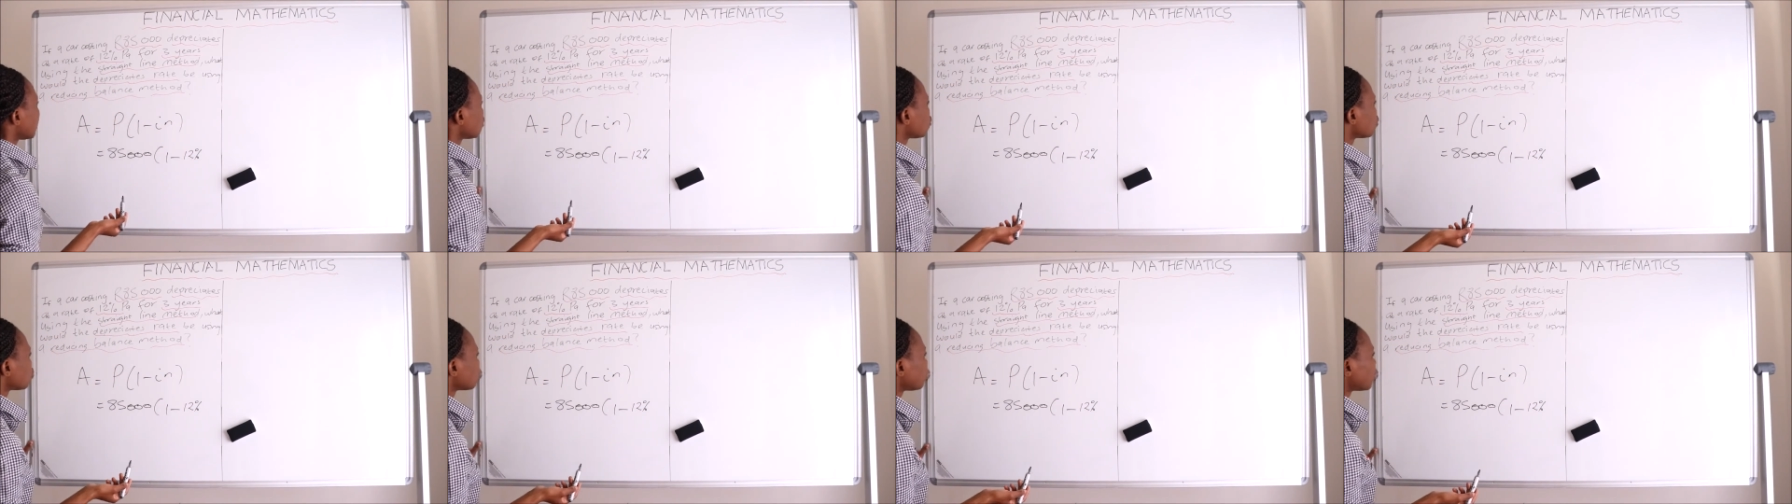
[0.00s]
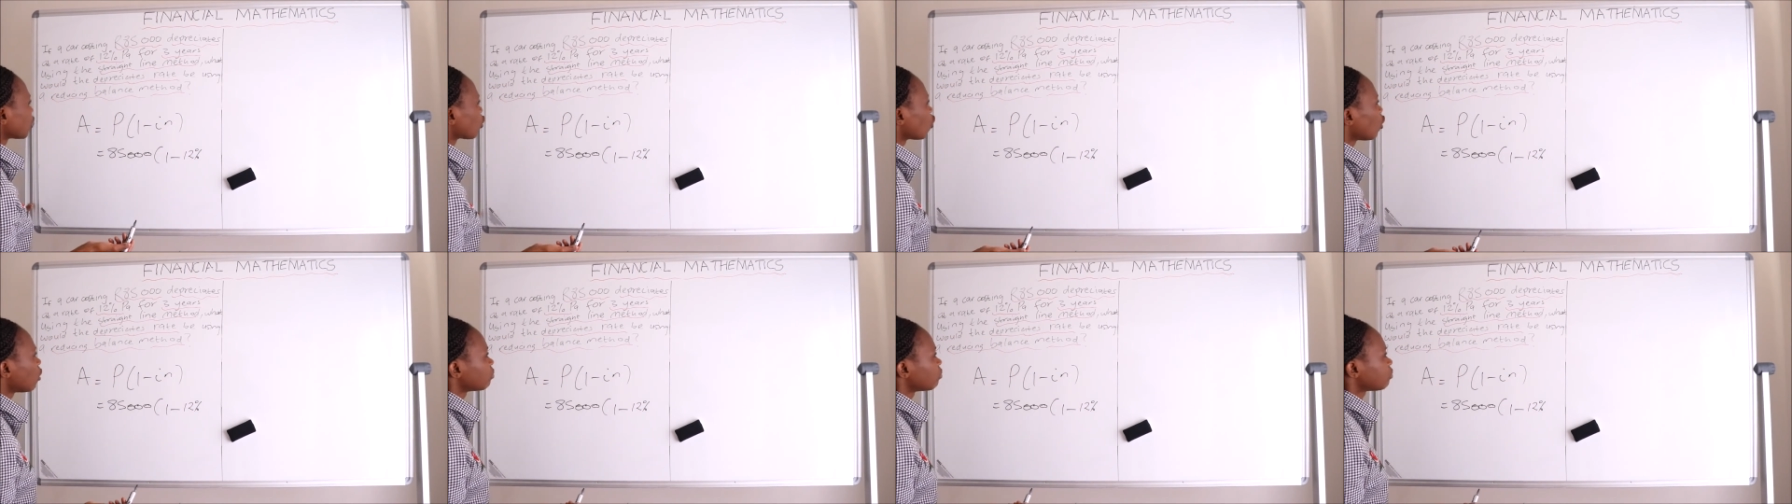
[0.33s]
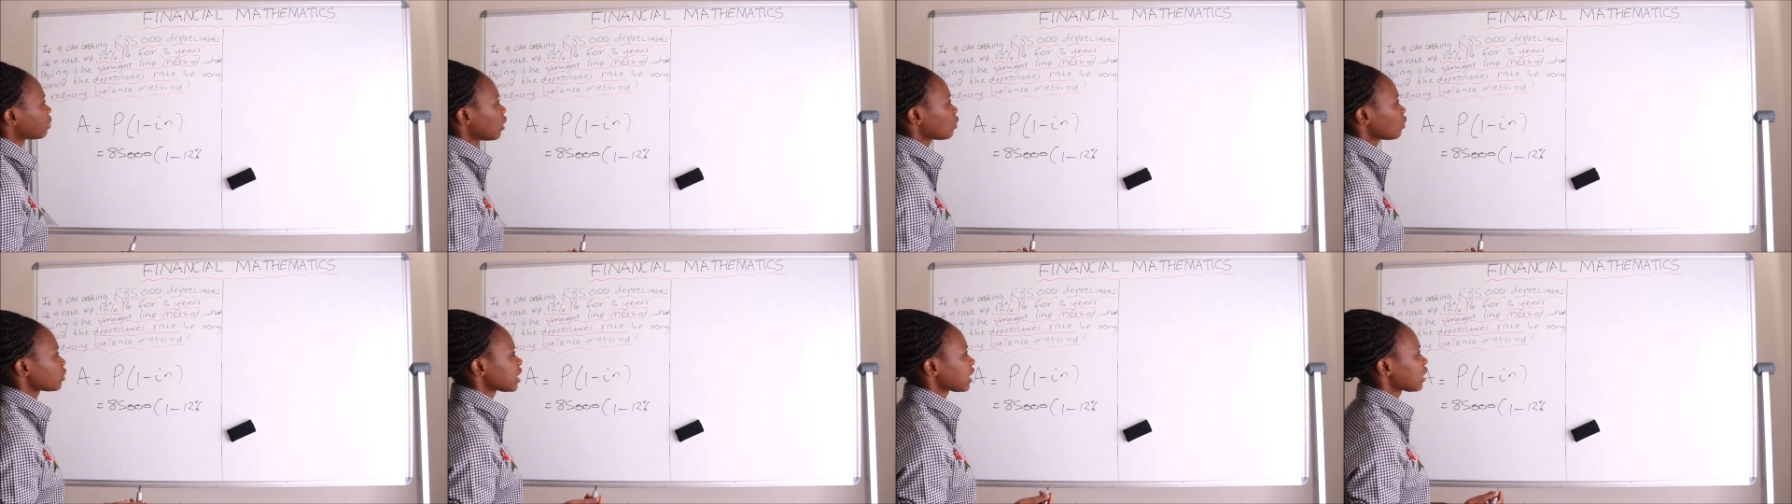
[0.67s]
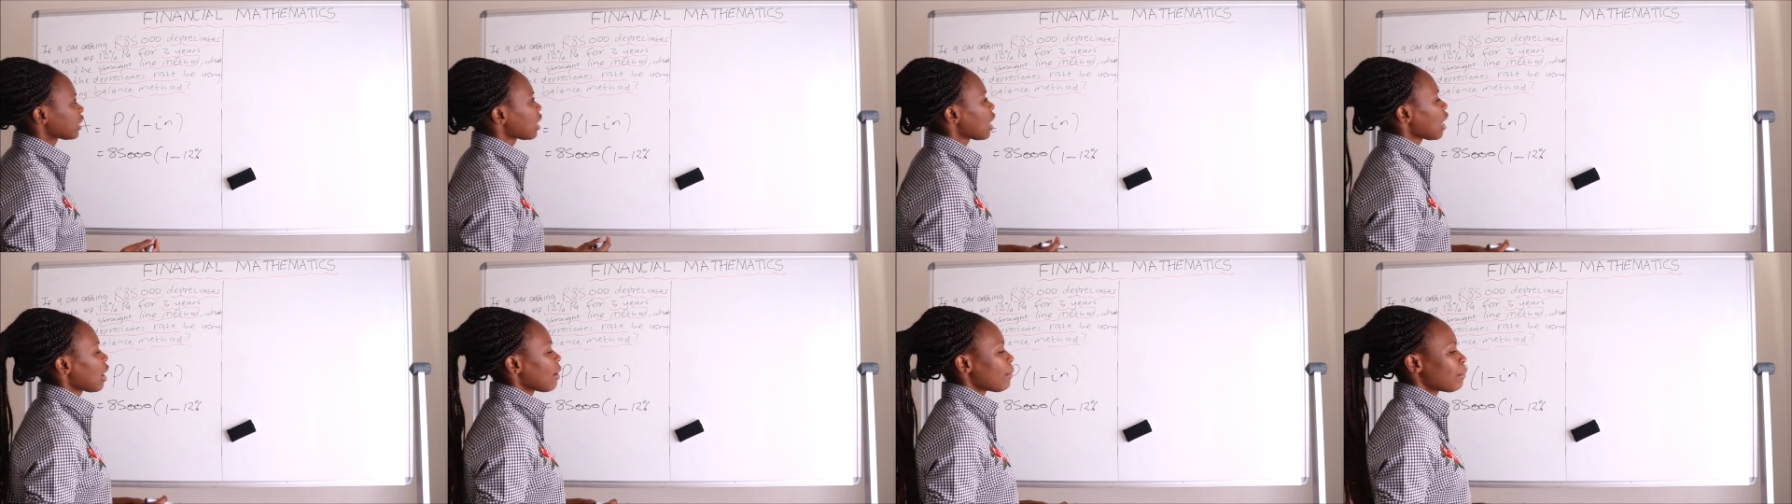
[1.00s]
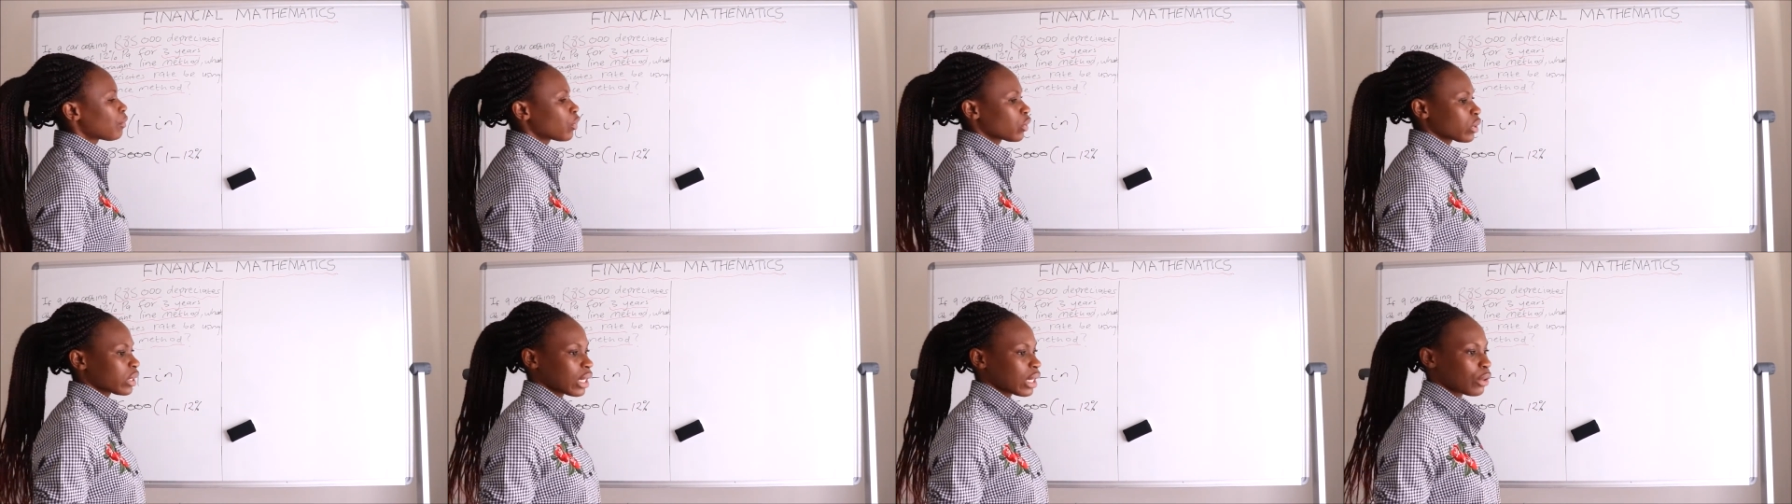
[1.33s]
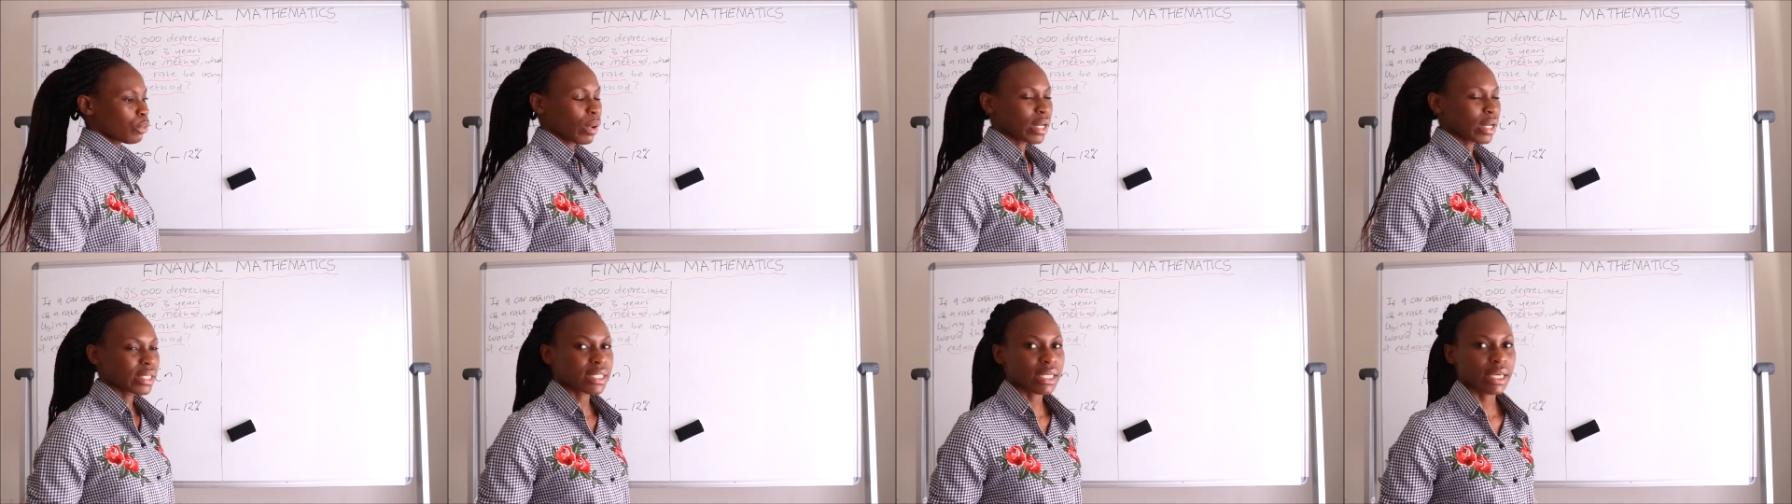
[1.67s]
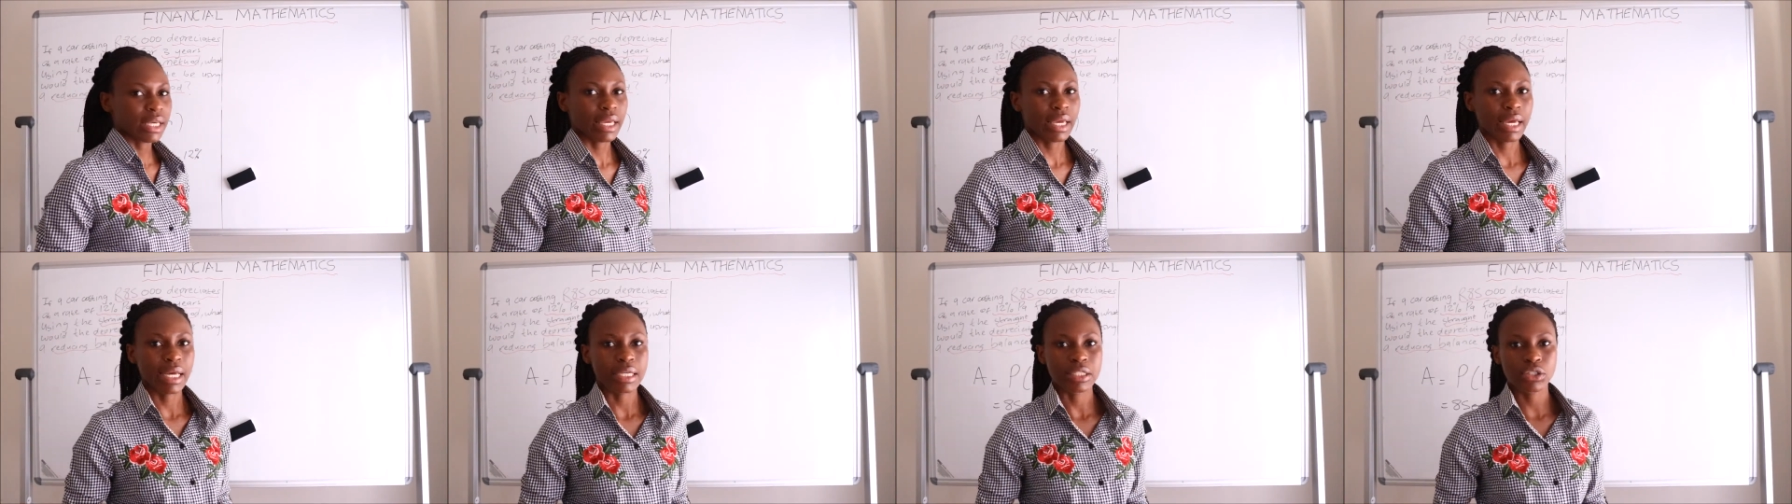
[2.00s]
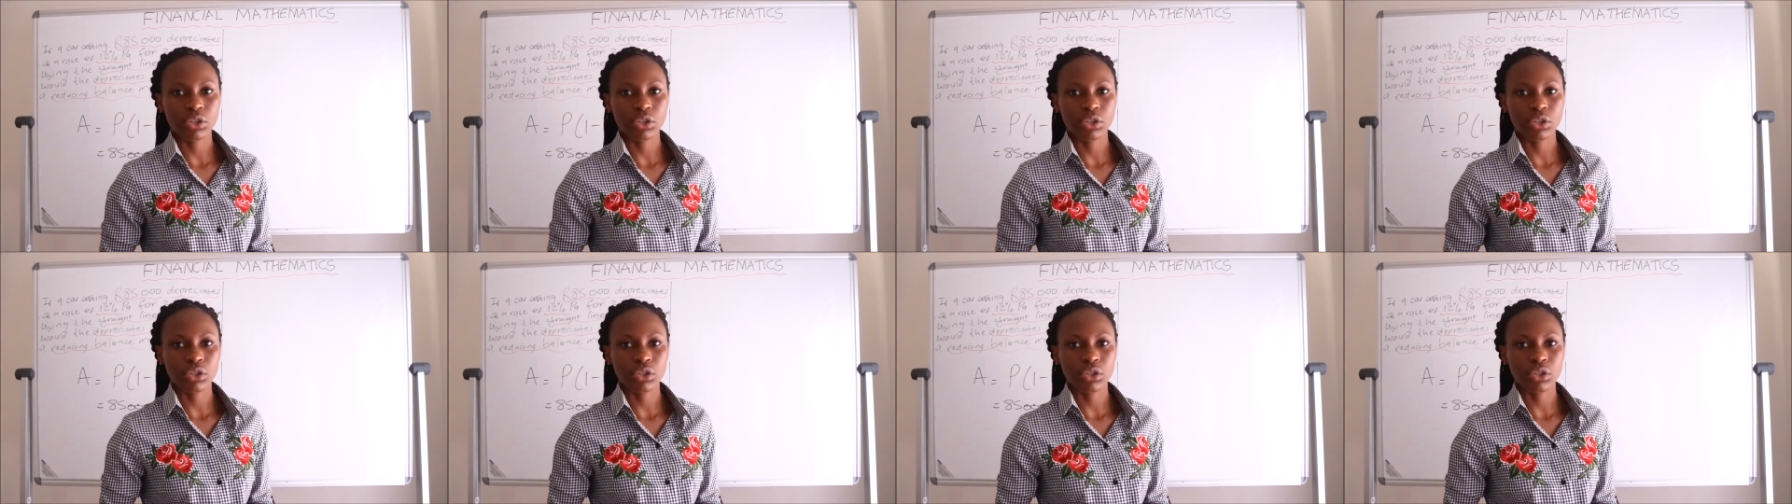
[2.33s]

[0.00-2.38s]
it will be compounded more than once a year,